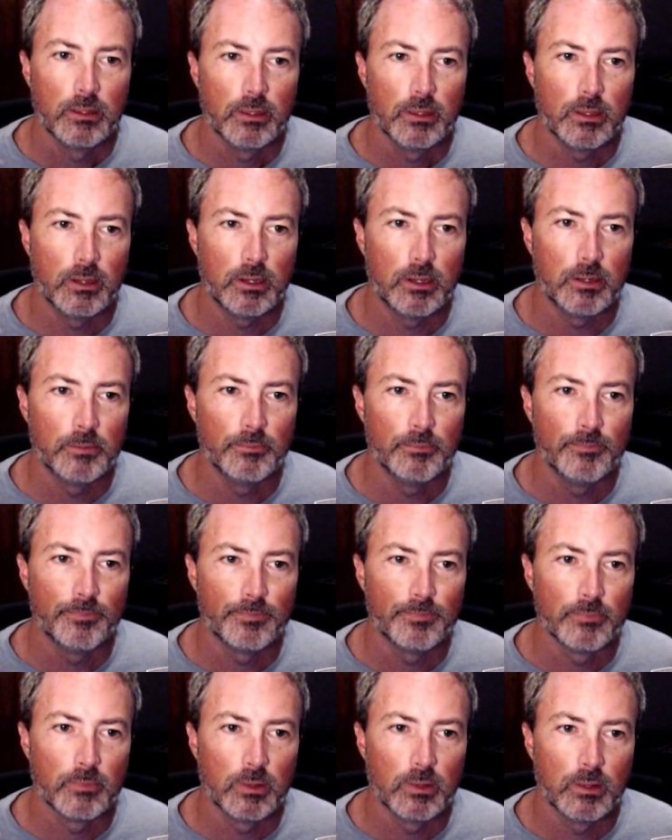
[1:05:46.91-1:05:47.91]

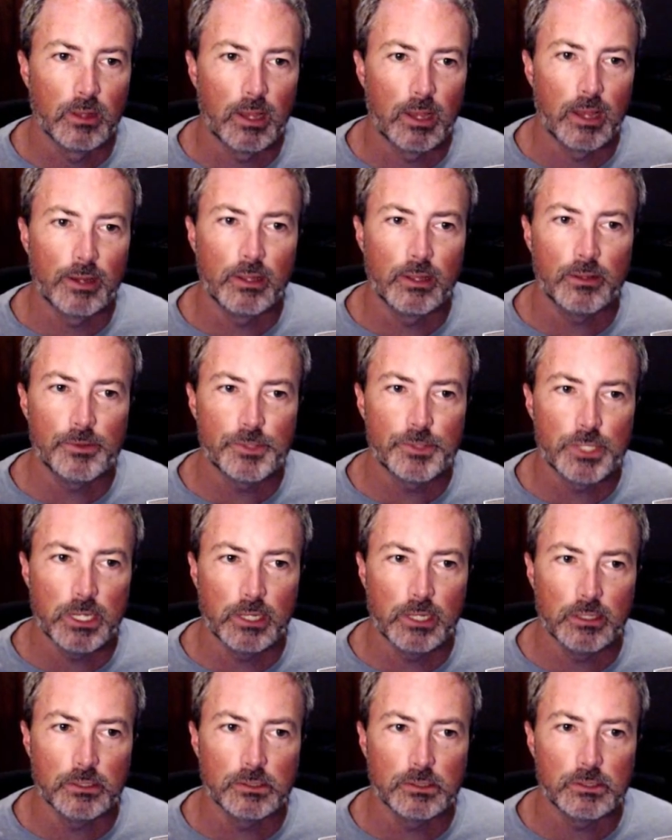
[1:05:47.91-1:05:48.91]
On health
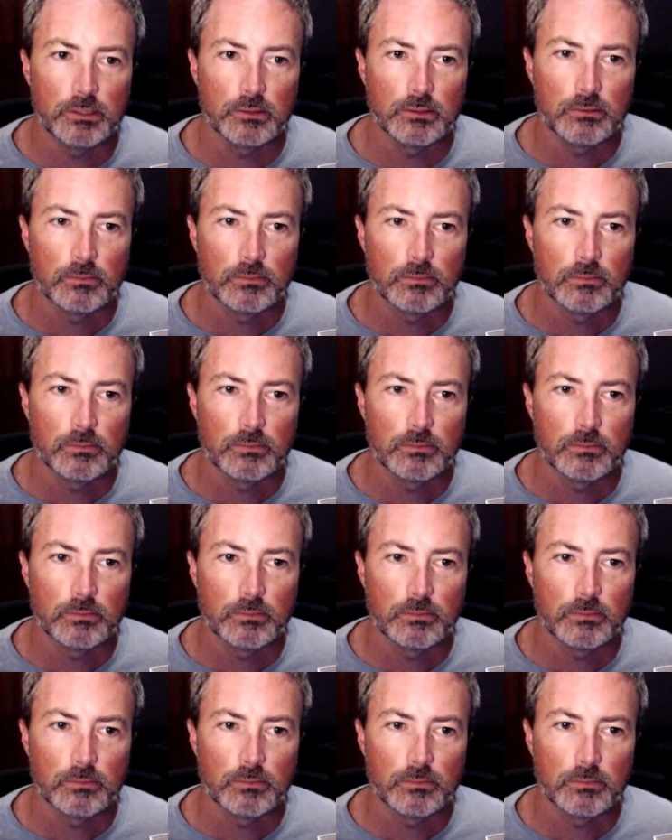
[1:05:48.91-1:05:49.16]
changed,